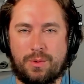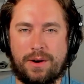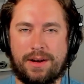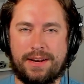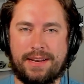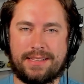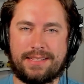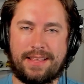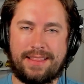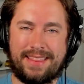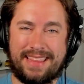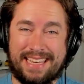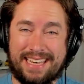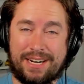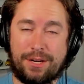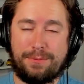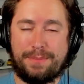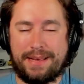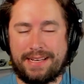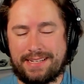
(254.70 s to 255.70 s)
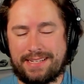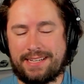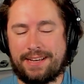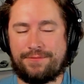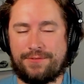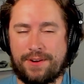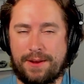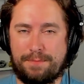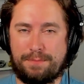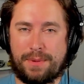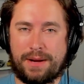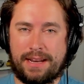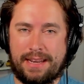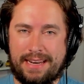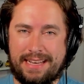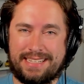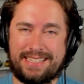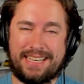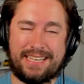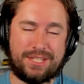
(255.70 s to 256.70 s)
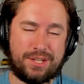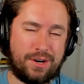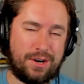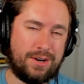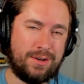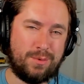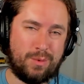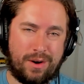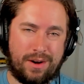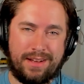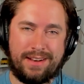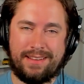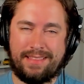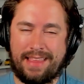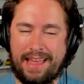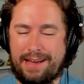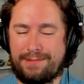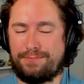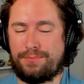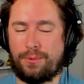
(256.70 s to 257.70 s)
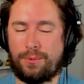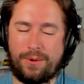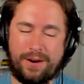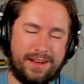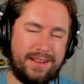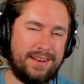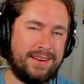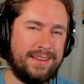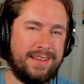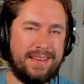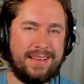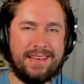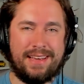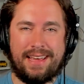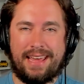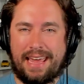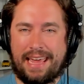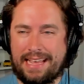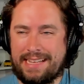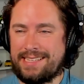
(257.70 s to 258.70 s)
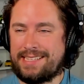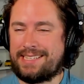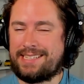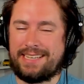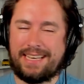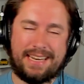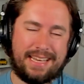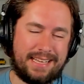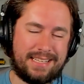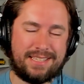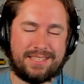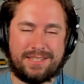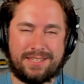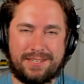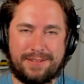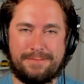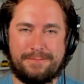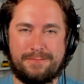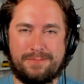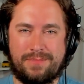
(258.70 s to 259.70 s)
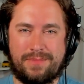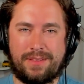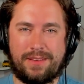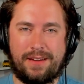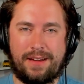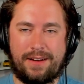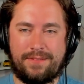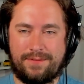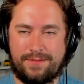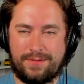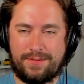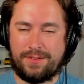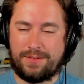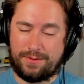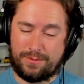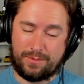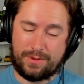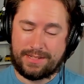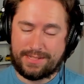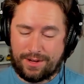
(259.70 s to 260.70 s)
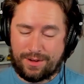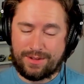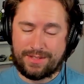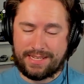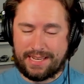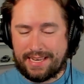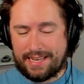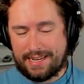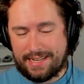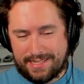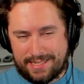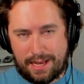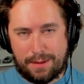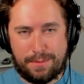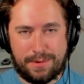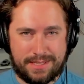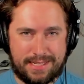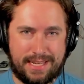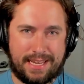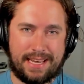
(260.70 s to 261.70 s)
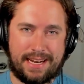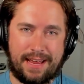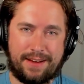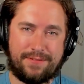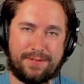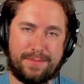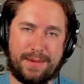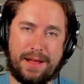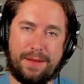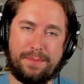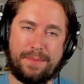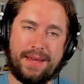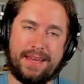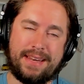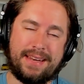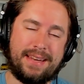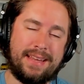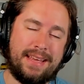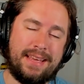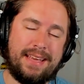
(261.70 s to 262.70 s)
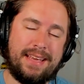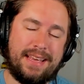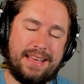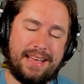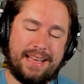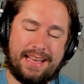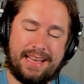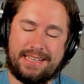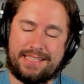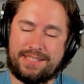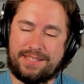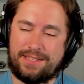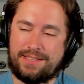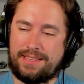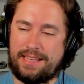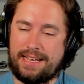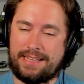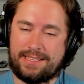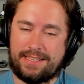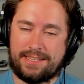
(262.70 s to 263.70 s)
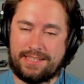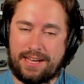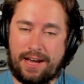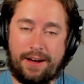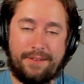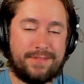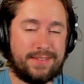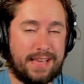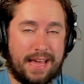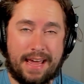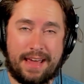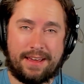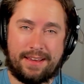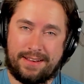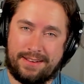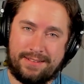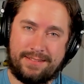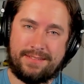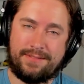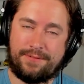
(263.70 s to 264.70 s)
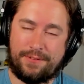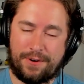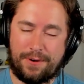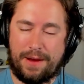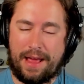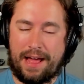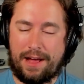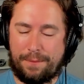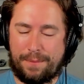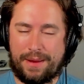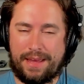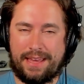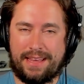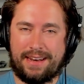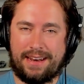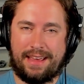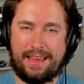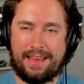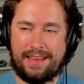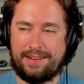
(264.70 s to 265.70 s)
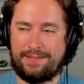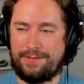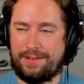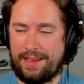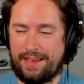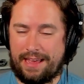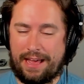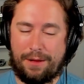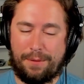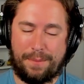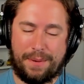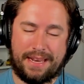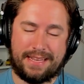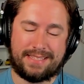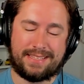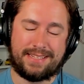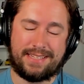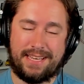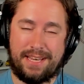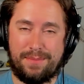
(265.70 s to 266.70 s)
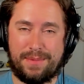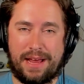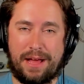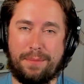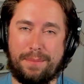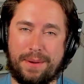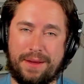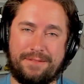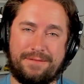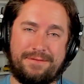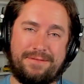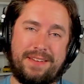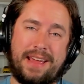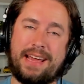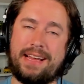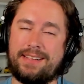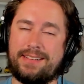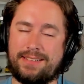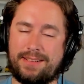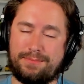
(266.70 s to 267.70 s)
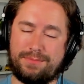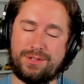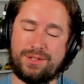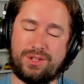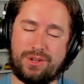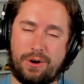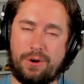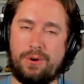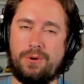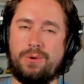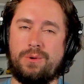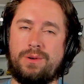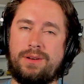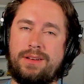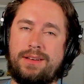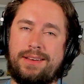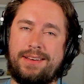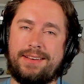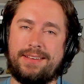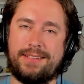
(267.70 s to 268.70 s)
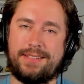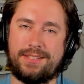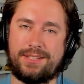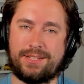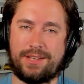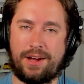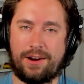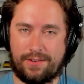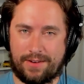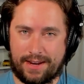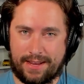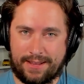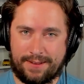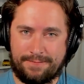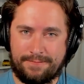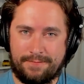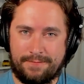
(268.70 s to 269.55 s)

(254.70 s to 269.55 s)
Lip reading: one is a little bit different, but it is a turn 1, lap 1 incident resulting in a double DNF from Alpine. That's a tough day for Alpine and Alpine as a team and Alpine fans. I'm so sorry.